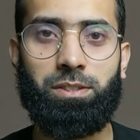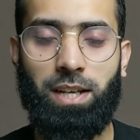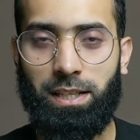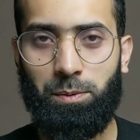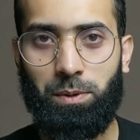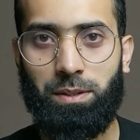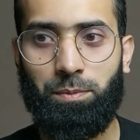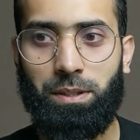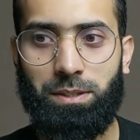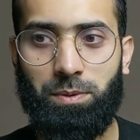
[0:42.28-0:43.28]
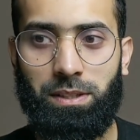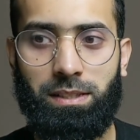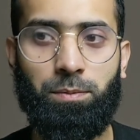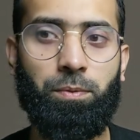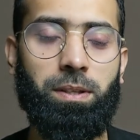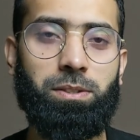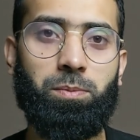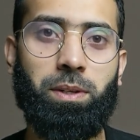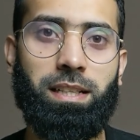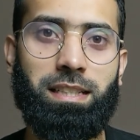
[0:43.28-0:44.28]
Starting with the first
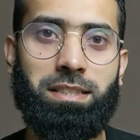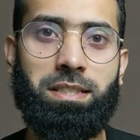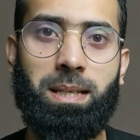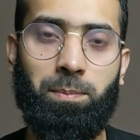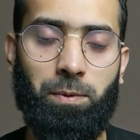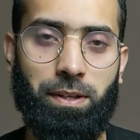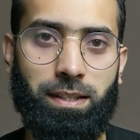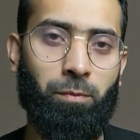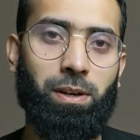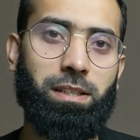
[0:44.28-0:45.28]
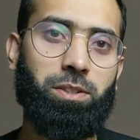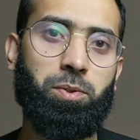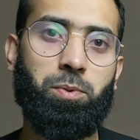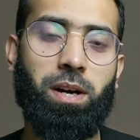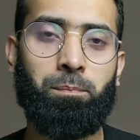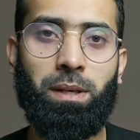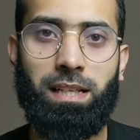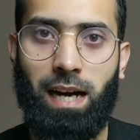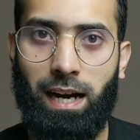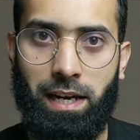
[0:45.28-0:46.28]
one is teamwork. When you are
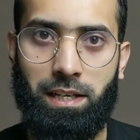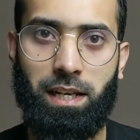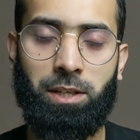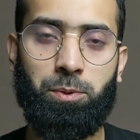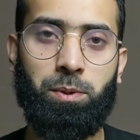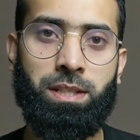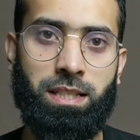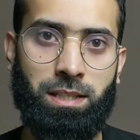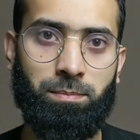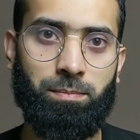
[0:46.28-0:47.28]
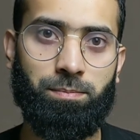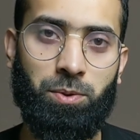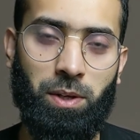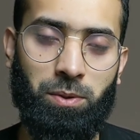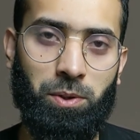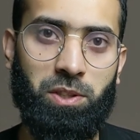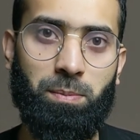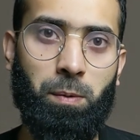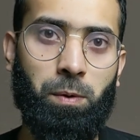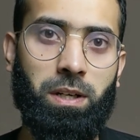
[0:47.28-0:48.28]
being hired into a team, you are going to
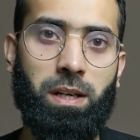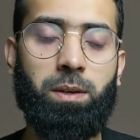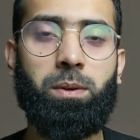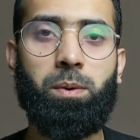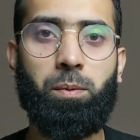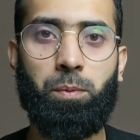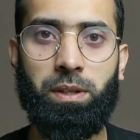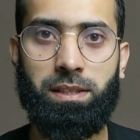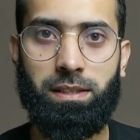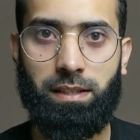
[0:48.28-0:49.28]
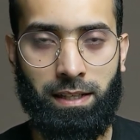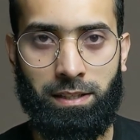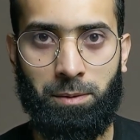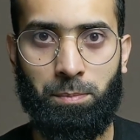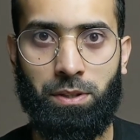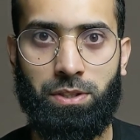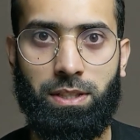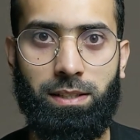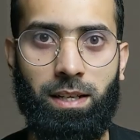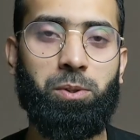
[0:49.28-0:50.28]
be working with another
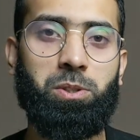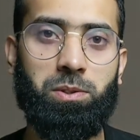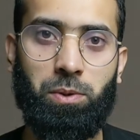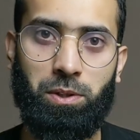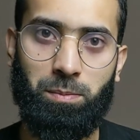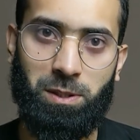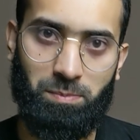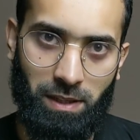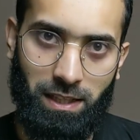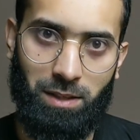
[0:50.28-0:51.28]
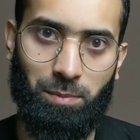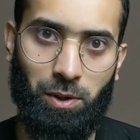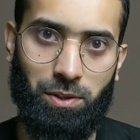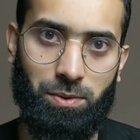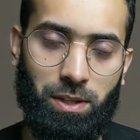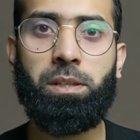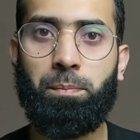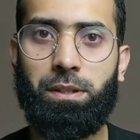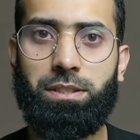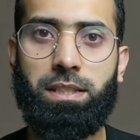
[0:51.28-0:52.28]
person who is going to be spending upon you. The
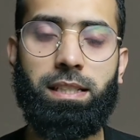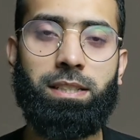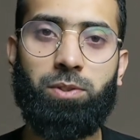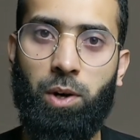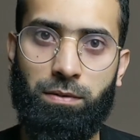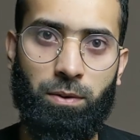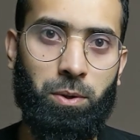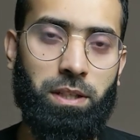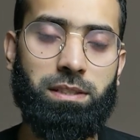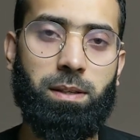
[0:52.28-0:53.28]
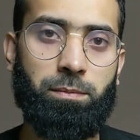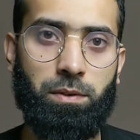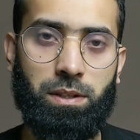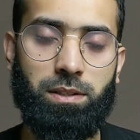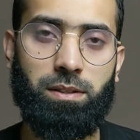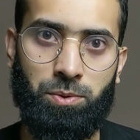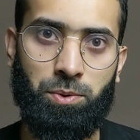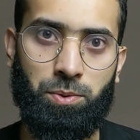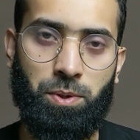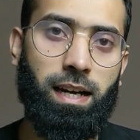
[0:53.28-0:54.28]
person is offloading some work to
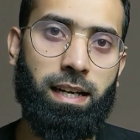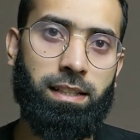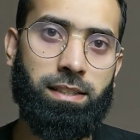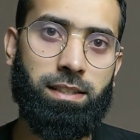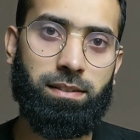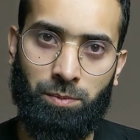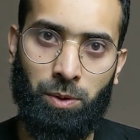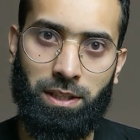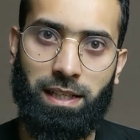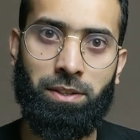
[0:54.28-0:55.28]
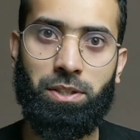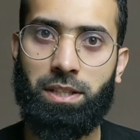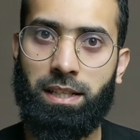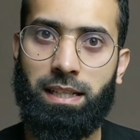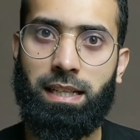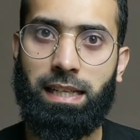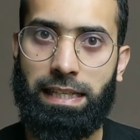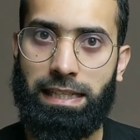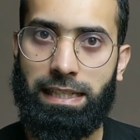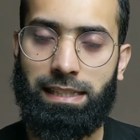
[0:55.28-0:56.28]
you, and what in return
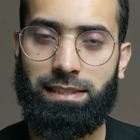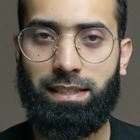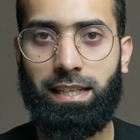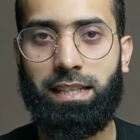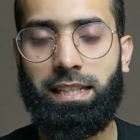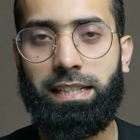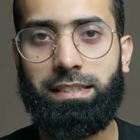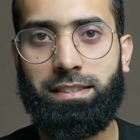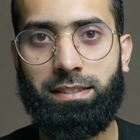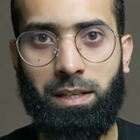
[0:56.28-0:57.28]
he needs